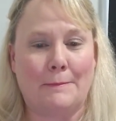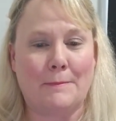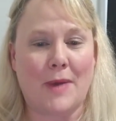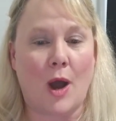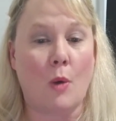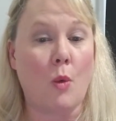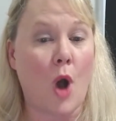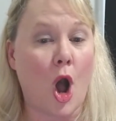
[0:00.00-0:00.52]

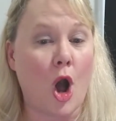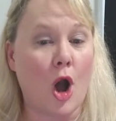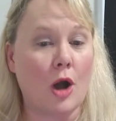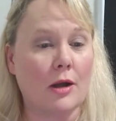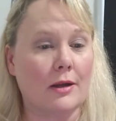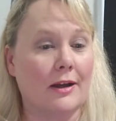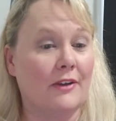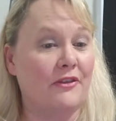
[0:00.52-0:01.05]
a
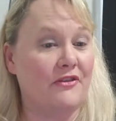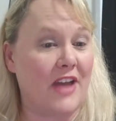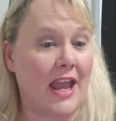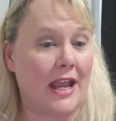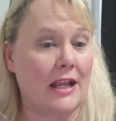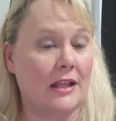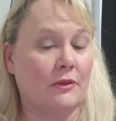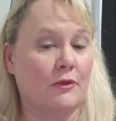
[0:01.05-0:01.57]
walk of
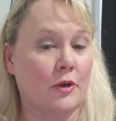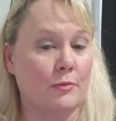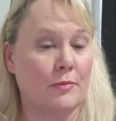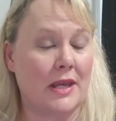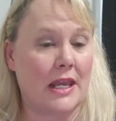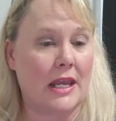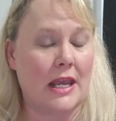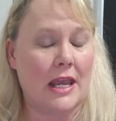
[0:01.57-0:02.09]
faith for
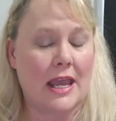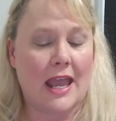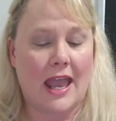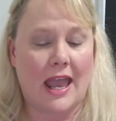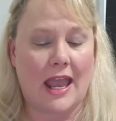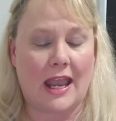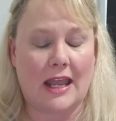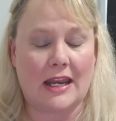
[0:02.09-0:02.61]
me.
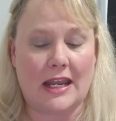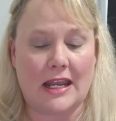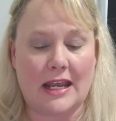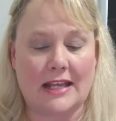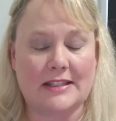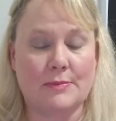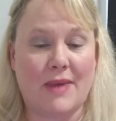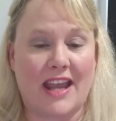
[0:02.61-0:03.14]
And he
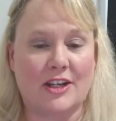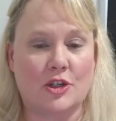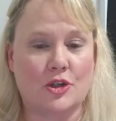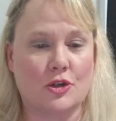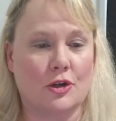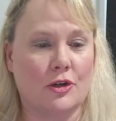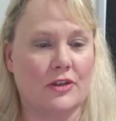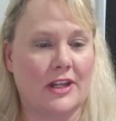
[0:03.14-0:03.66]
has made
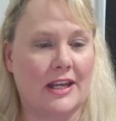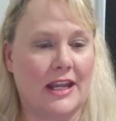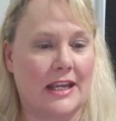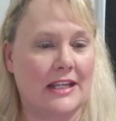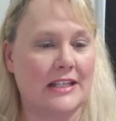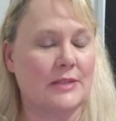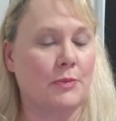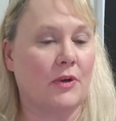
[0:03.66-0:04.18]
sure that
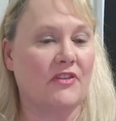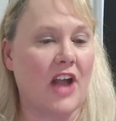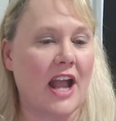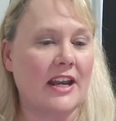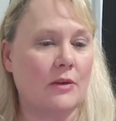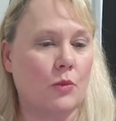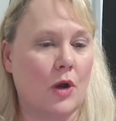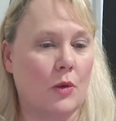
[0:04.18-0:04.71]
he has
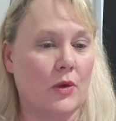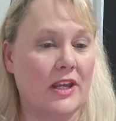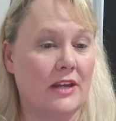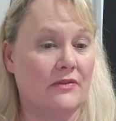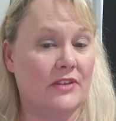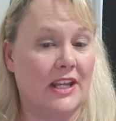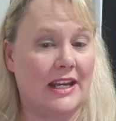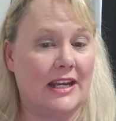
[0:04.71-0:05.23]
provided what we
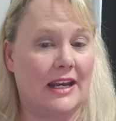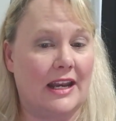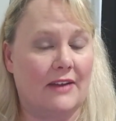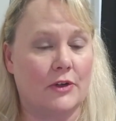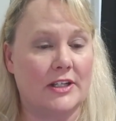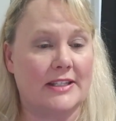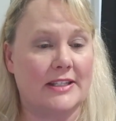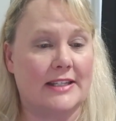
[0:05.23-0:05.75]
have needed
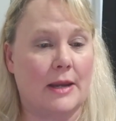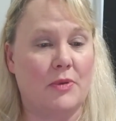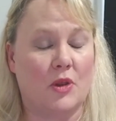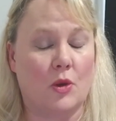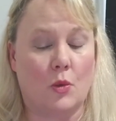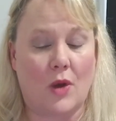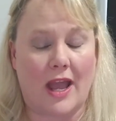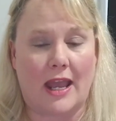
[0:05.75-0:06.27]
every step of
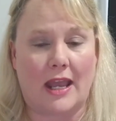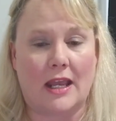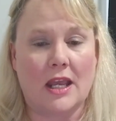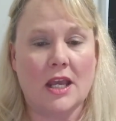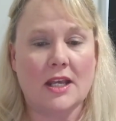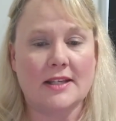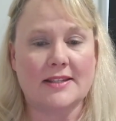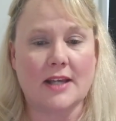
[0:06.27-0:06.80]
the way.
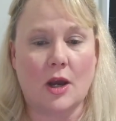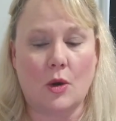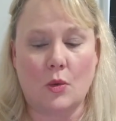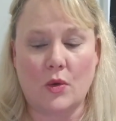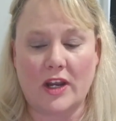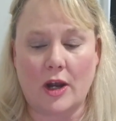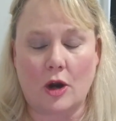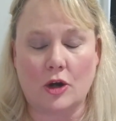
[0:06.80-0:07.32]

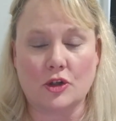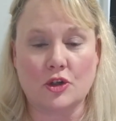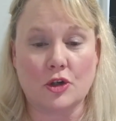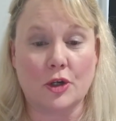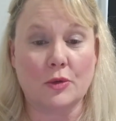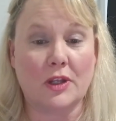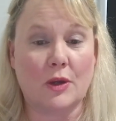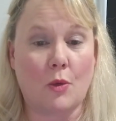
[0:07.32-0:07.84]
So we are
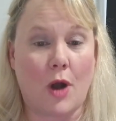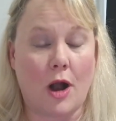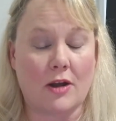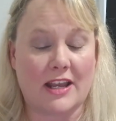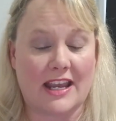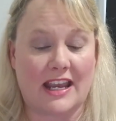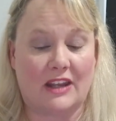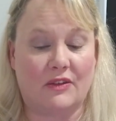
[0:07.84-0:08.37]
truly
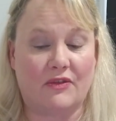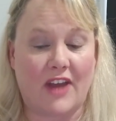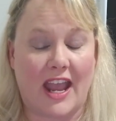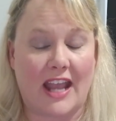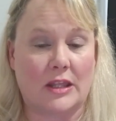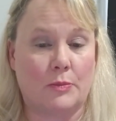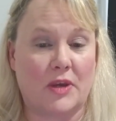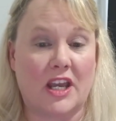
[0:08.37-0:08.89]
walking in
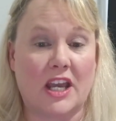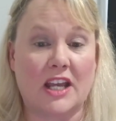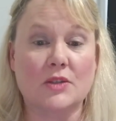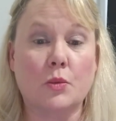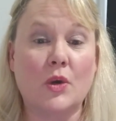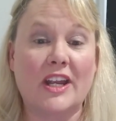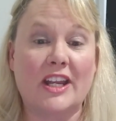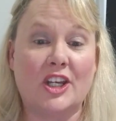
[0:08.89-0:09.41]
faith,
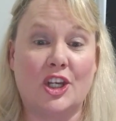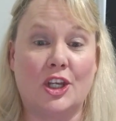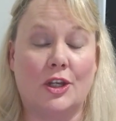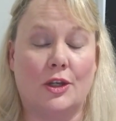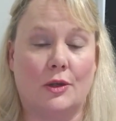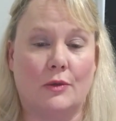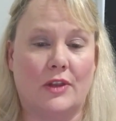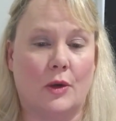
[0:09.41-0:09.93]
because we
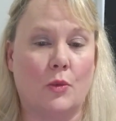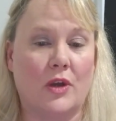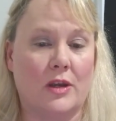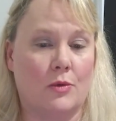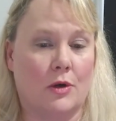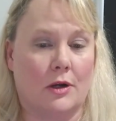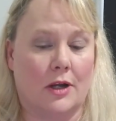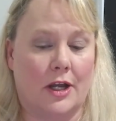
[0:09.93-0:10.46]
knew that
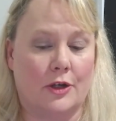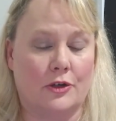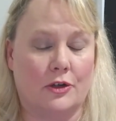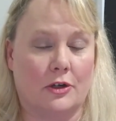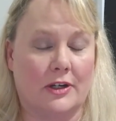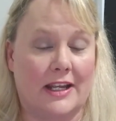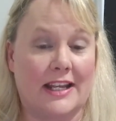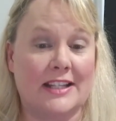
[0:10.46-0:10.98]
we were
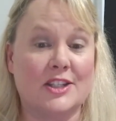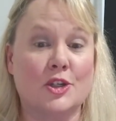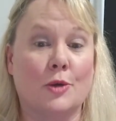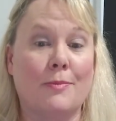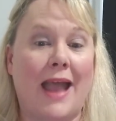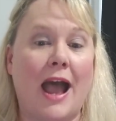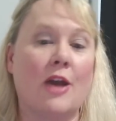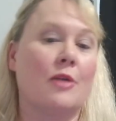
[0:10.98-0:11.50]
under
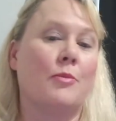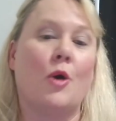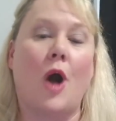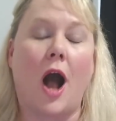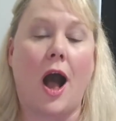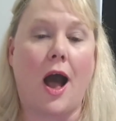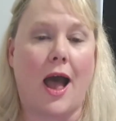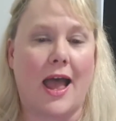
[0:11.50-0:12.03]
insurmountable
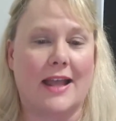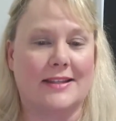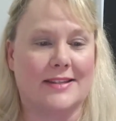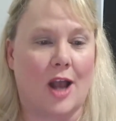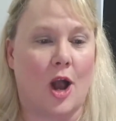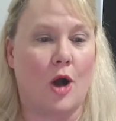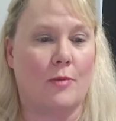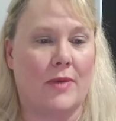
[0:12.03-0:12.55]

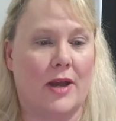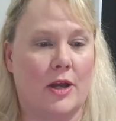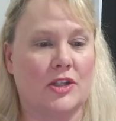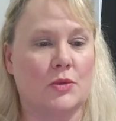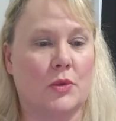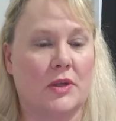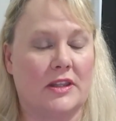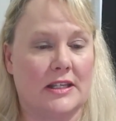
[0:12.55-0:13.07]
odds
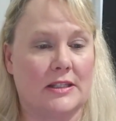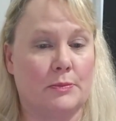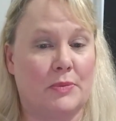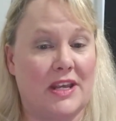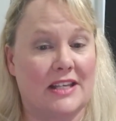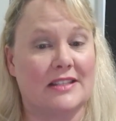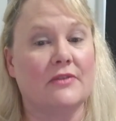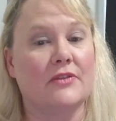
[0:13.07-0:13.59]
almost with this
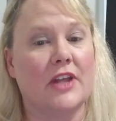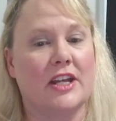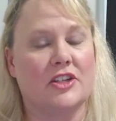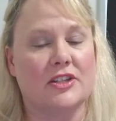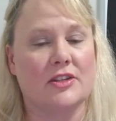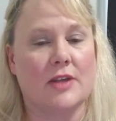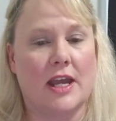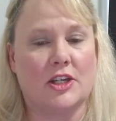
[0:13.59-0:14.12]
piece of
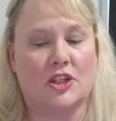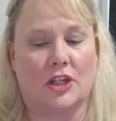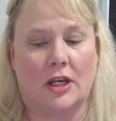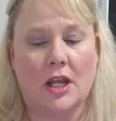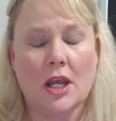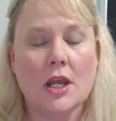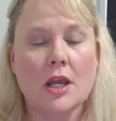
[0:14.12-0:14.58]
legislation.